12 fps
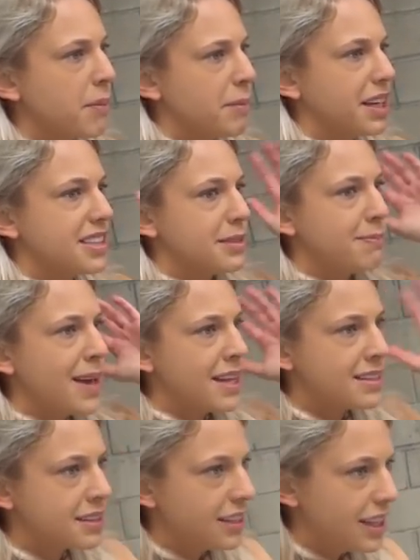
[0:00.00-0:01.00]
because
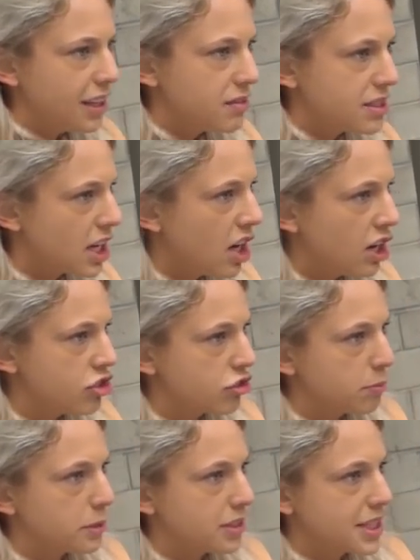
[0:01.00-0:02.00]
mentally he was one
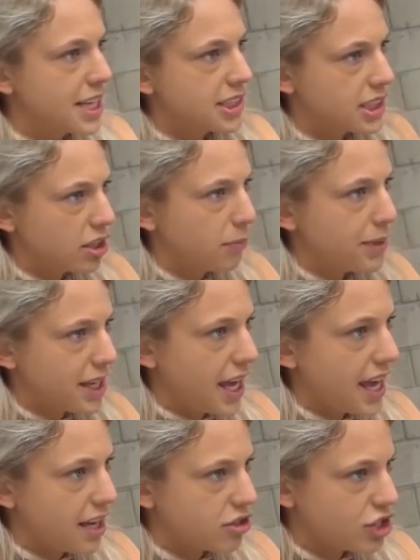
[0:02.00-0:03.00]
hundred percent still being
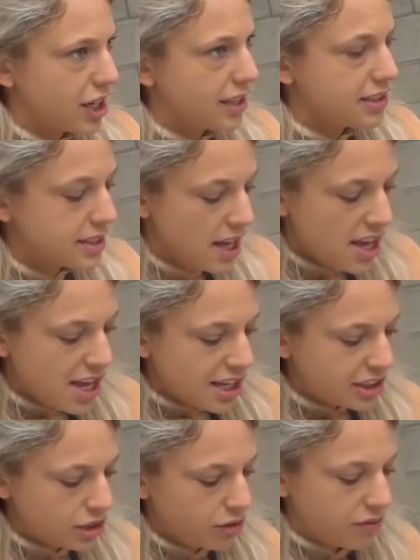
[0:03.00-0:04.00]
anxious.